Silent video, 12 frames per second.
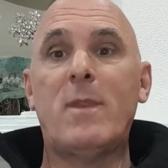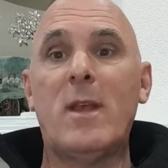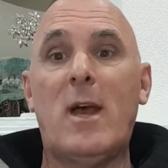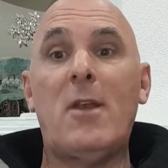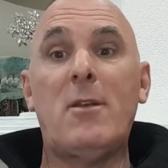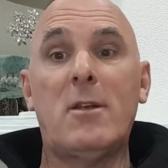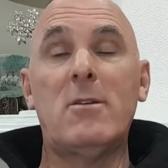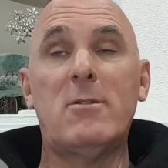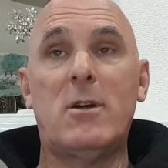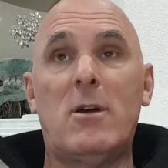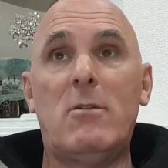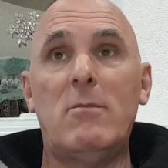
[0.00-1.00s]
under
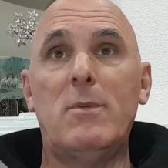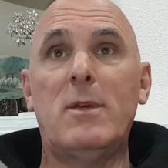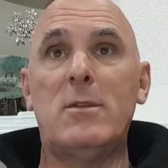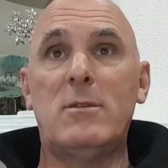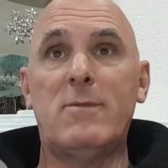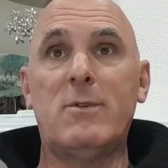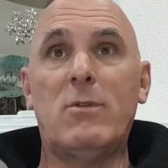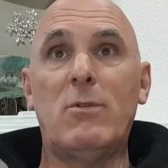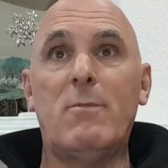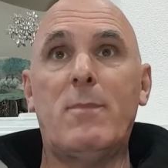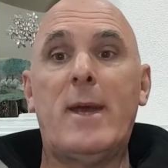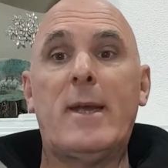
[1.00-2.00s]
control because you've called
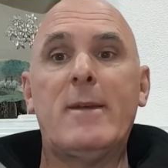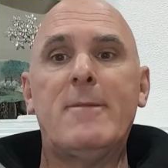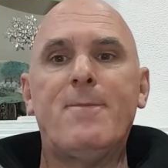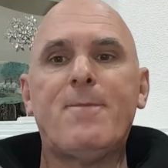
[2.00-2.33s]
it back.